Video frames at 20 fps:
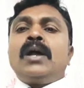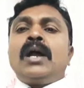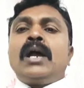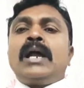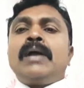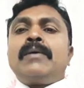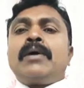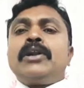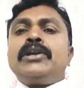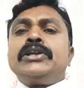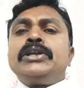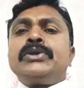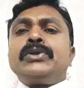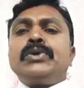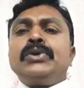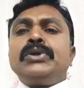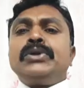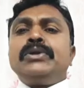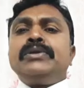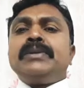I've already
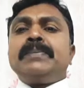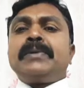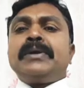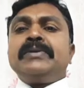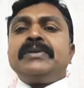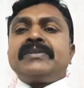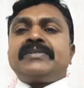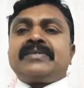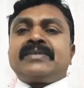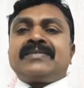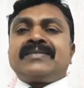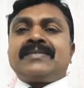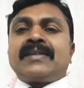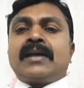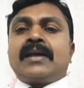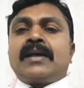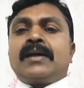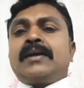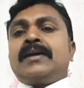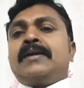told you in the previous
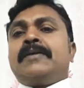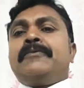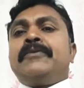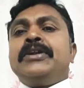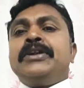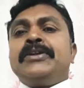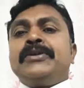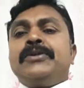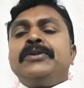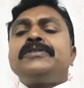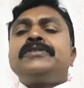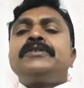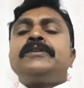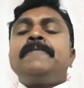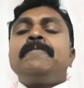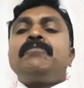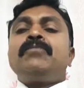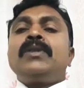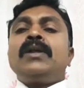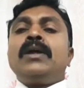
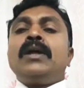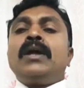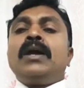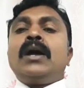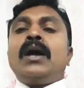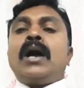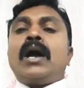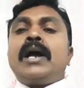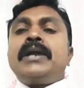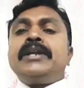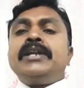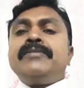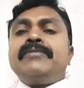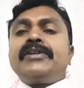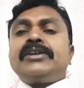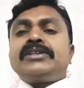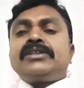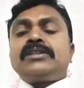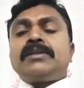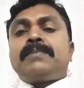videos,
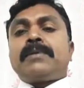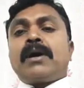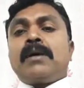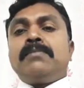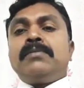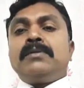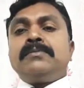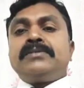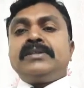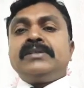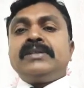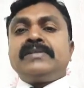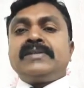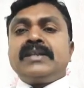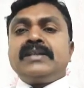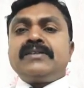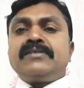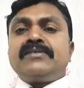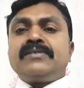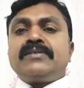identification of the problems in the
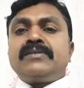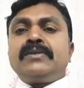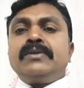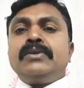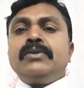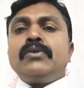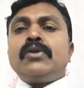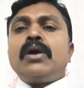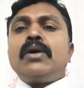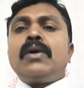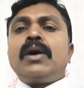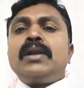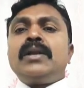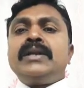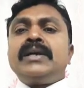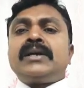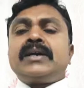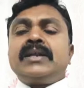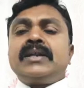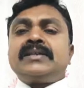sense you have
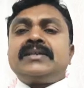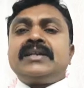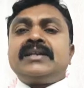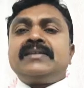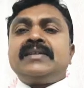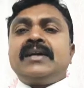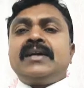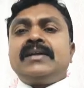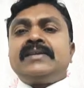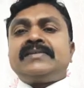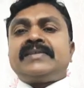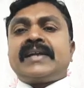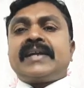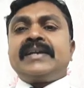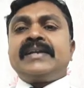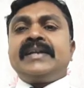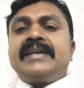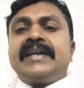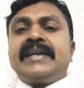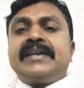already collected the
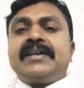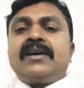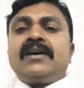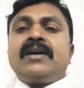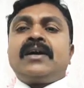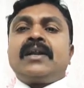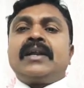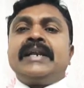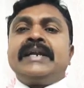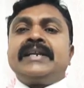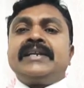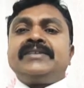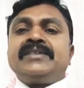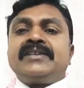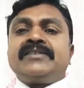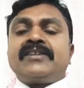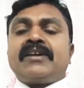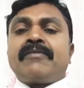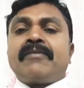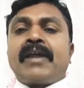secondary data or literature
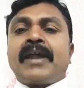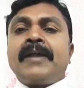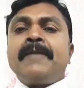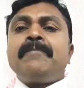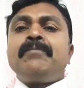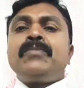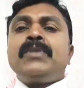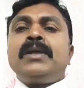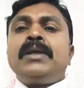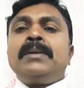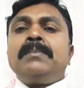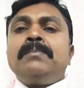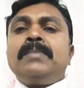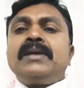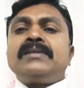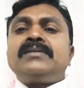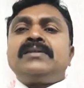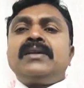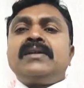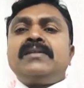survey.
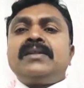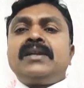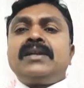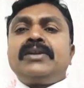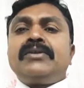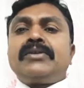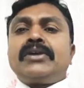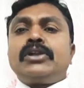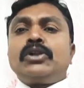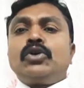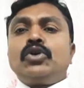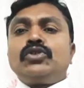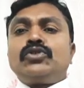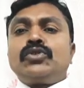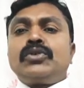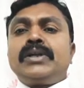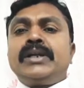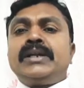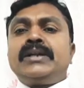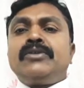Based on that, you can go
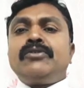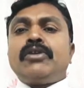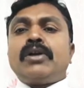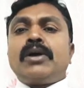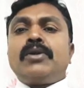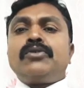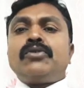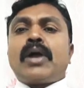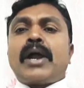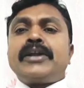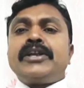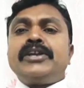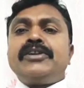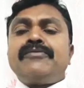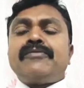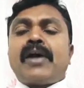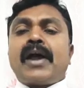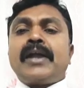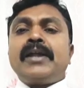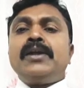through it. You have to
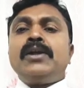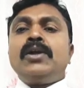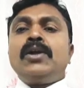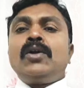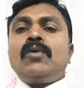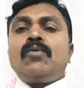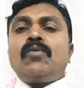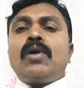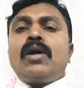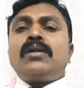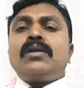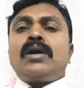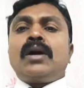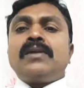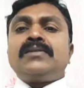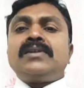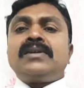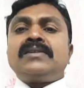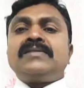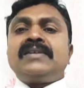identify what
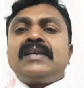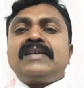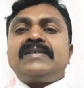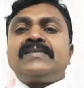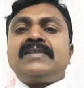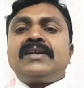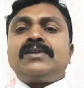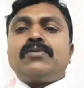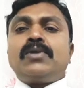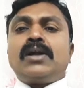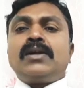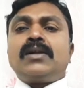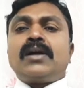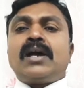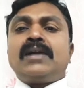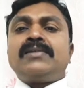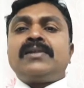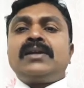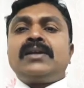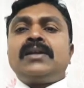author says that what
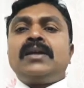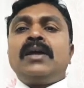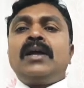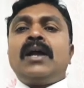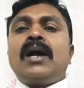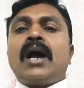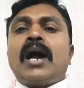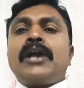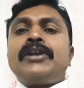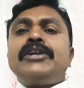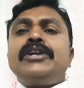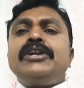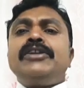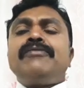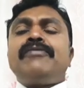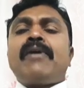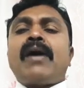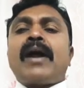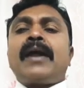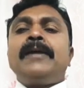author
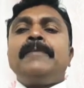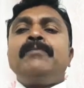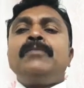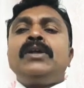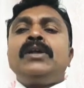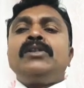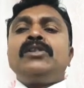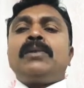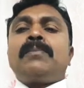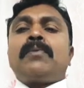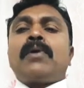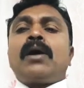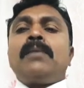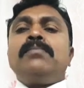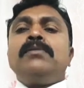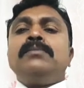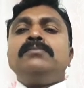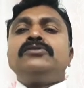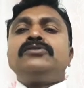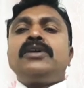identify the
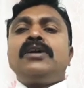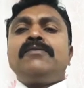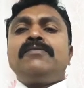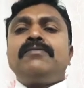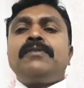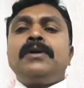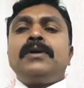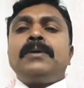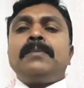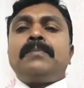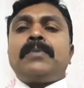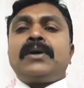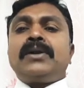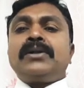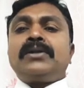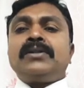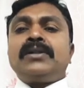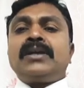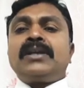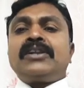problems of
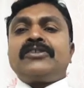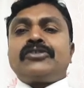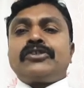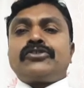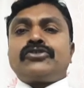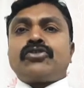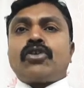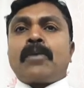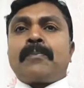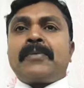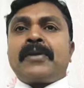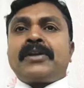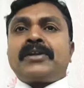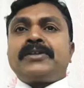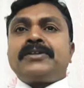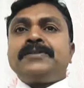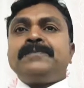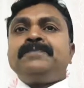particular research topic.